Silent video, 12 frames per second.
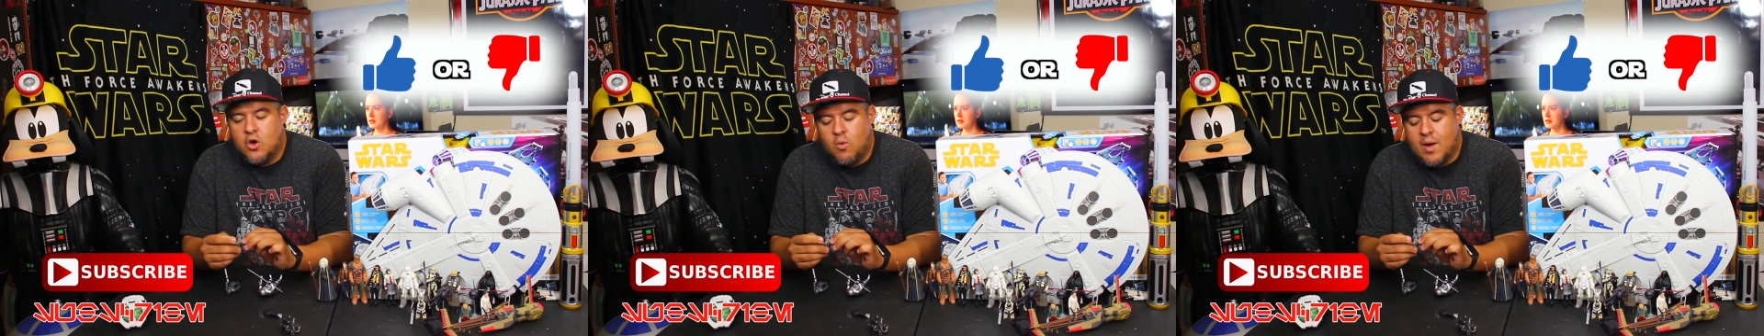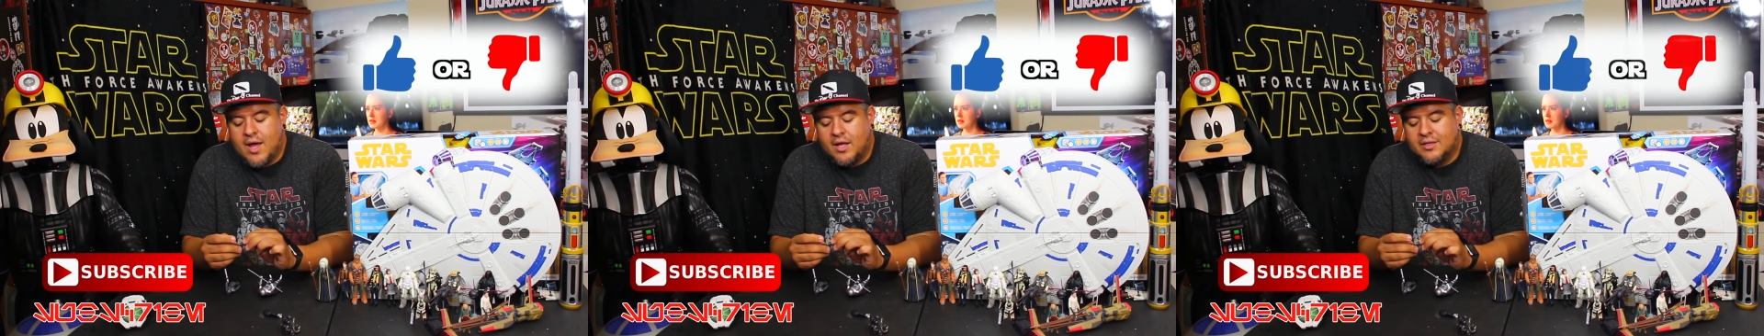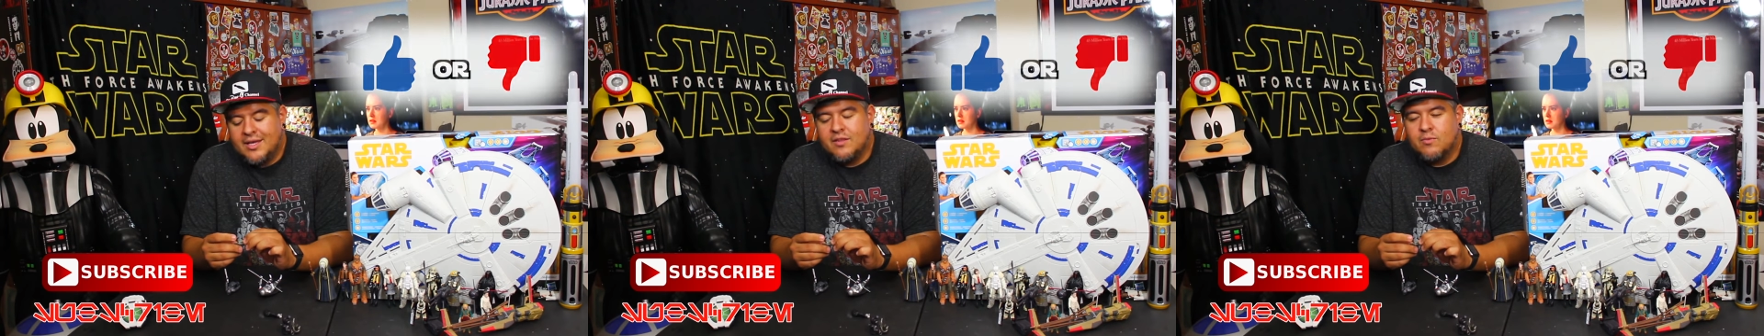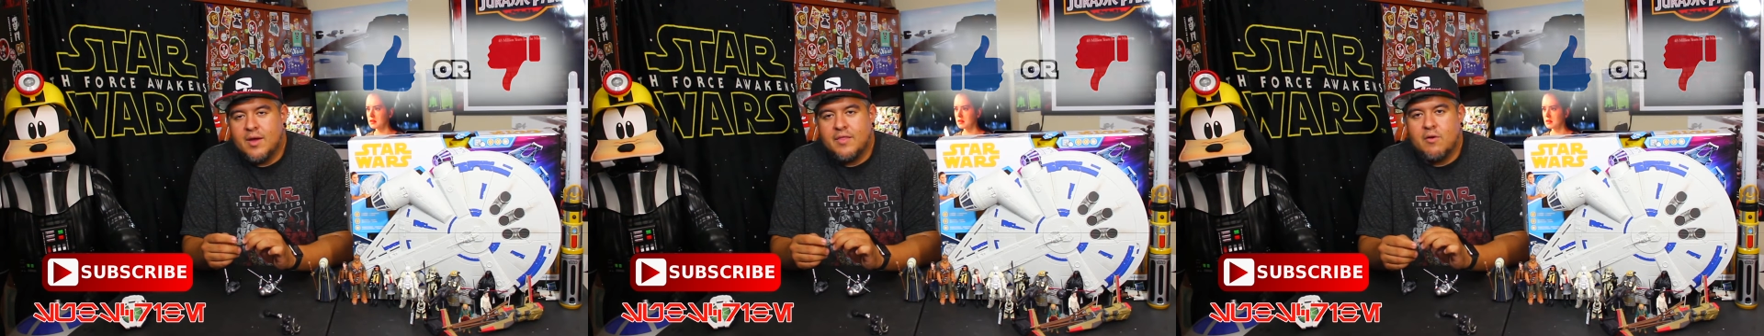Go wild.
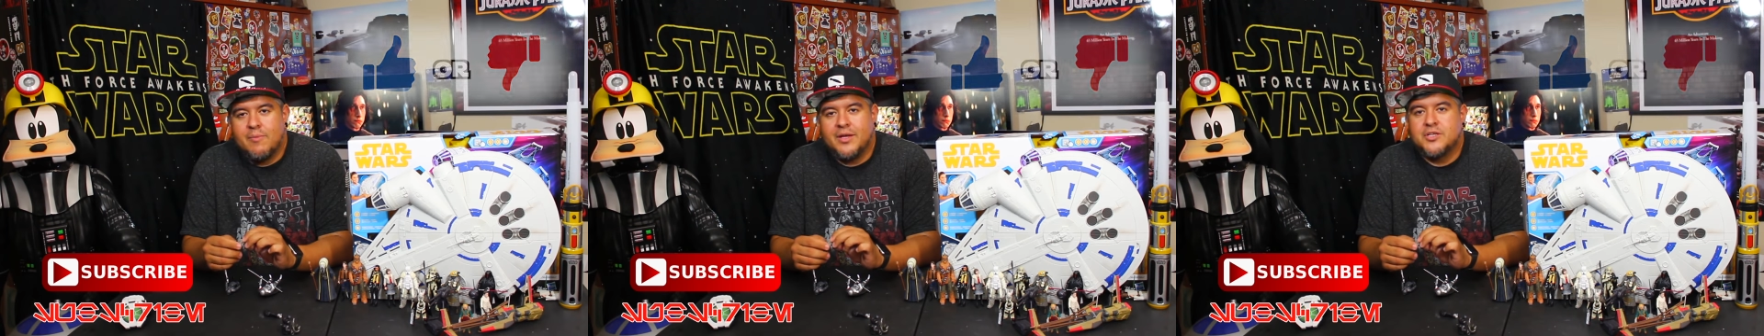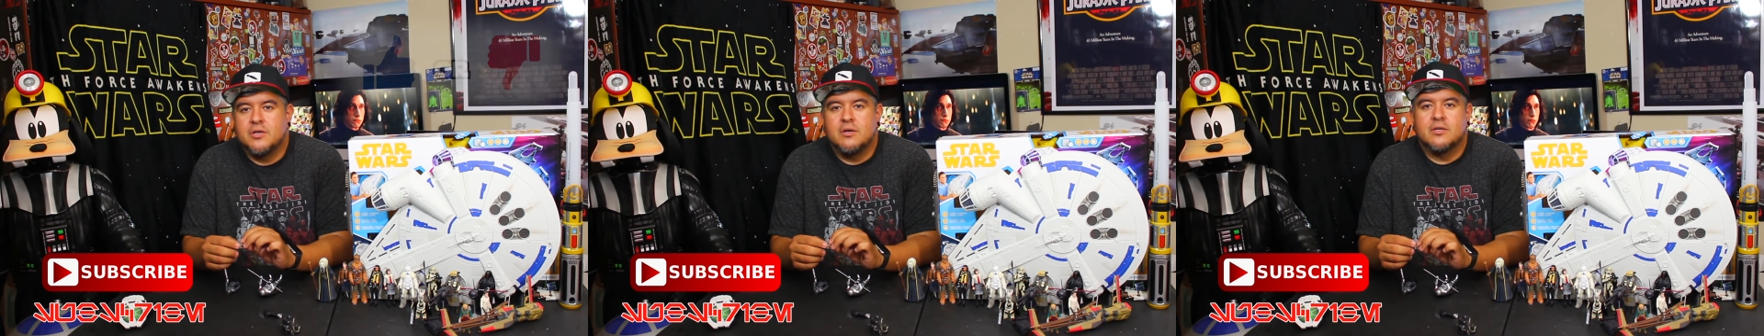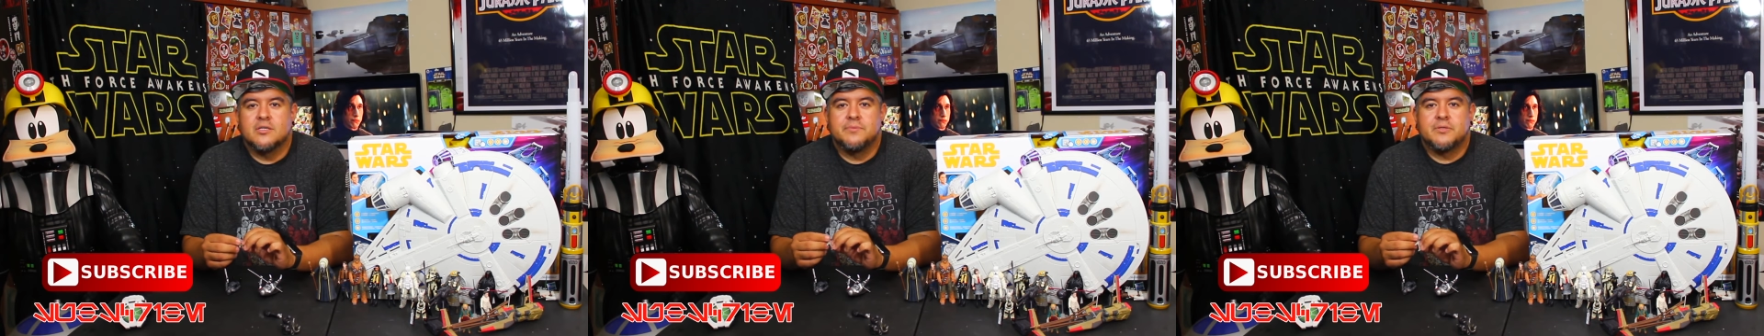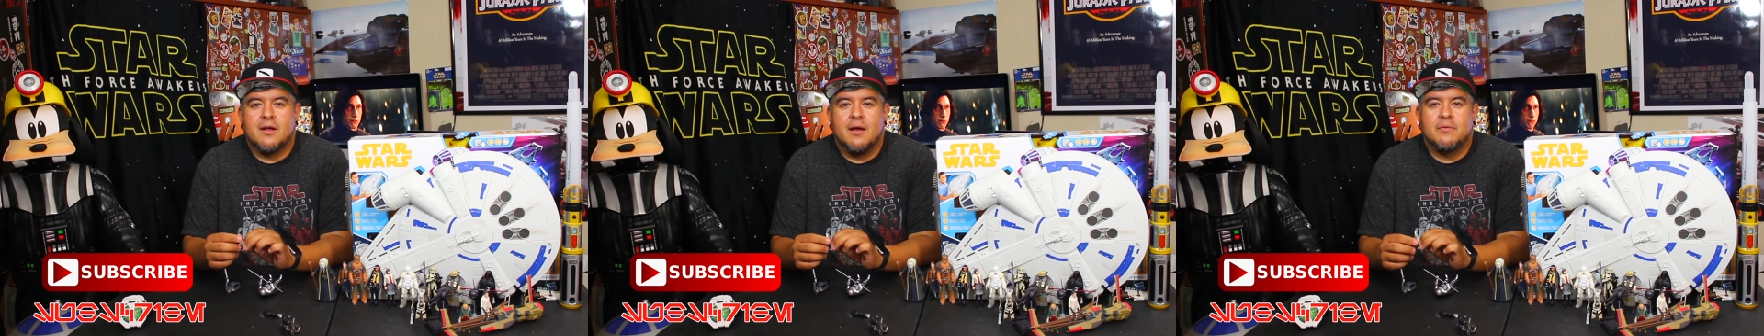Either way, though, make sure you're
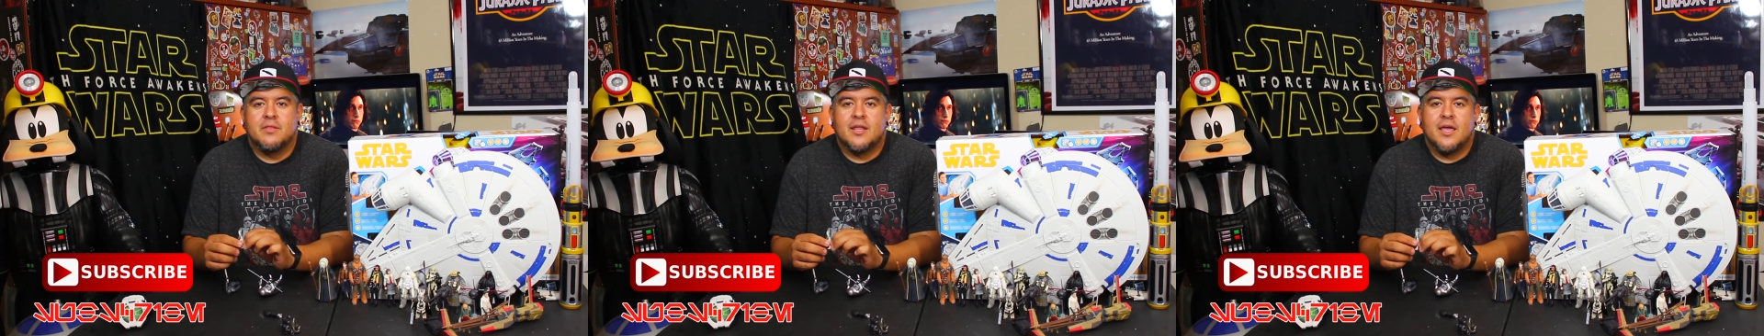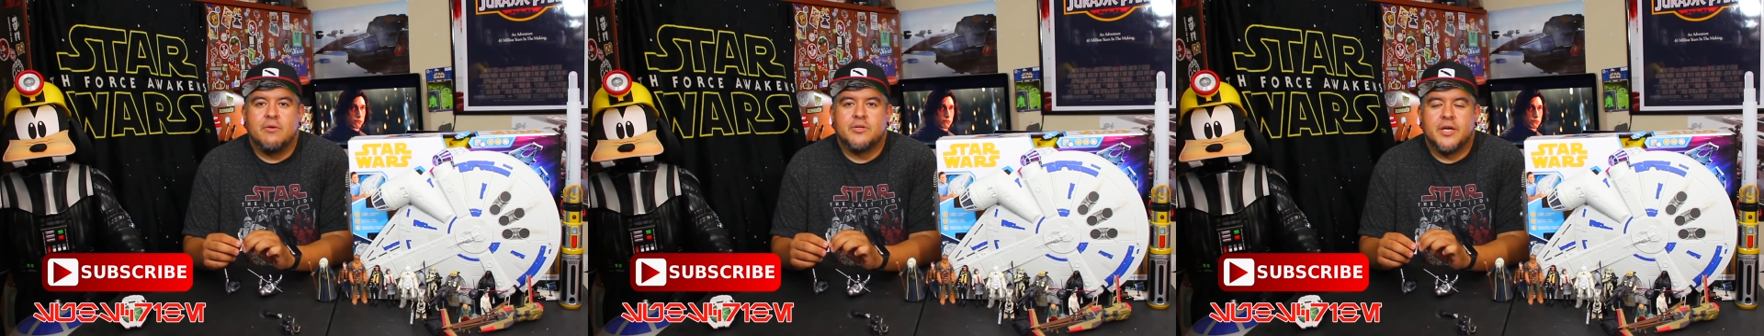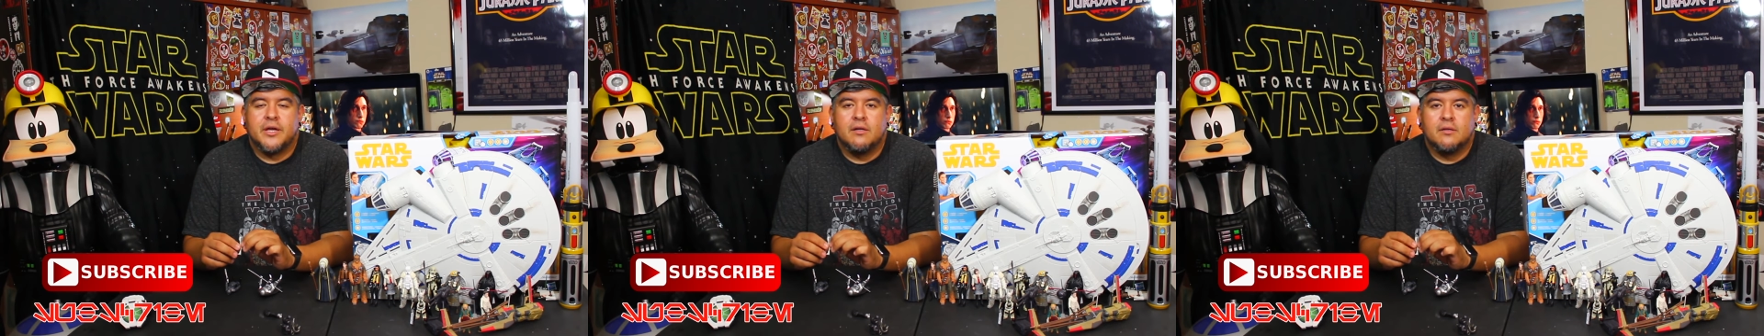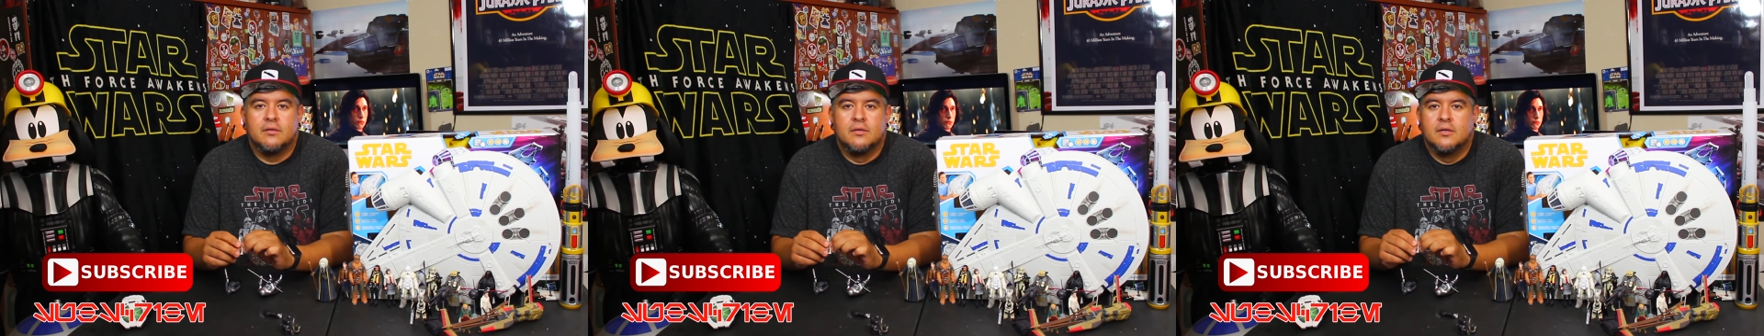subscribed to the Dano
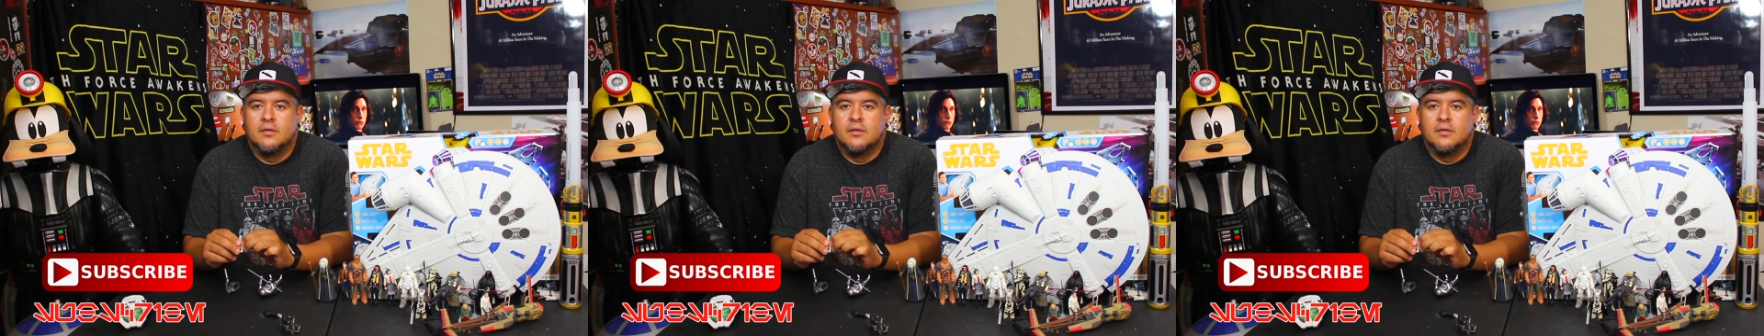channel.